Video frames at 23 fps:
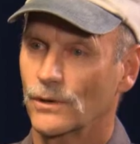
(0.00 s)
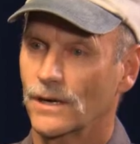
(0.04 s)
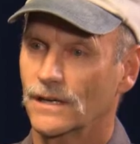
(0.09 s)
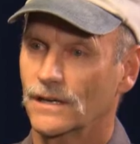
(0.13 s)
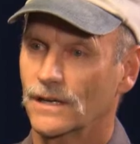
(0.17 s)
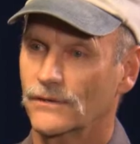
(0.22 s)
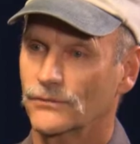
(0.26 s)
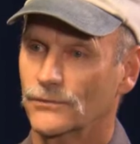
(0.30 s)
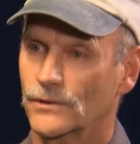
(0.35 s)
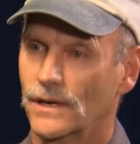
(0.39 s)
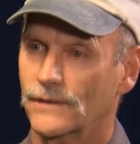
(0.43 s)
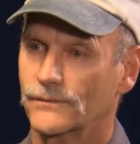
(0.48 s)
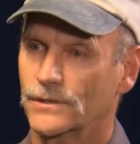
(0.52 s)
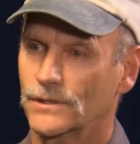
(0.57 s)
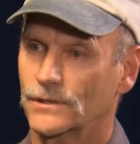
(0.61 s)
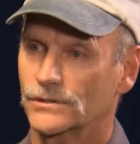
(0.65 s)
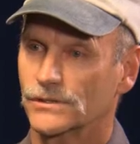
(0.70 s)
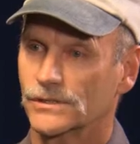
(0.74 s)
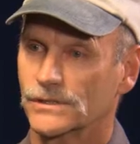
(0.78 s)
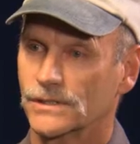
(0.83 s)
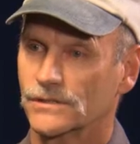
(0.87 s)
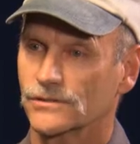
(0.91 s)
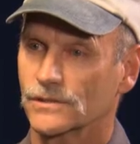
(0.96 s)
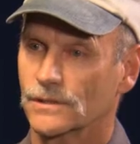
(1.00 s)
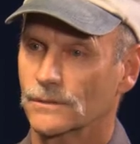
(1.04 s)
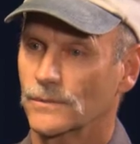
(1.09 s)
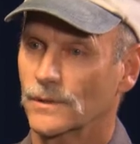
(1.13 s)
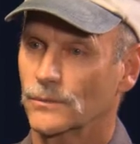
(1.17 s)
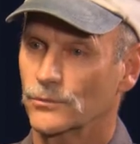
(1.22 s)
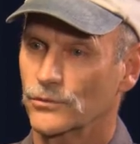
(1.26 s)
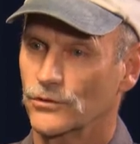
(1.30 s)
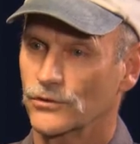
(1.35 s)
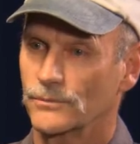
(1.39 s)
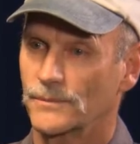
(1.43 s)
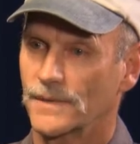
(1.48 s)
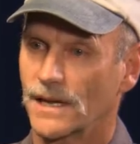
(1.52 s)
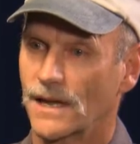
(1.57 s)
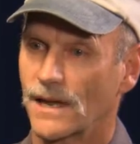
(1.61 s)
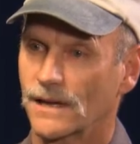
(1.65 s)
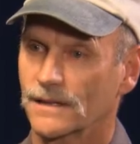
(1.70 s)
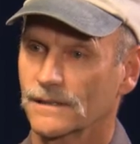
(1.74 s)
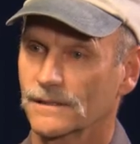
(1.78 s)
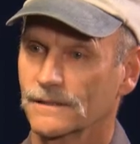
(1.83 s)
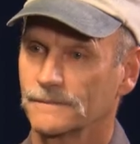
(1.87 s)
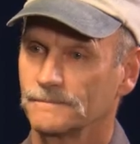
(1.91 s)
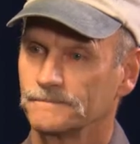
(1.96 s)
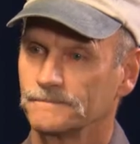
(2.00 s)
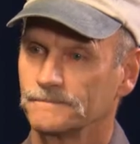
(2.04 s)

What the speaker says: Wildlife Refuge System Improvement Act.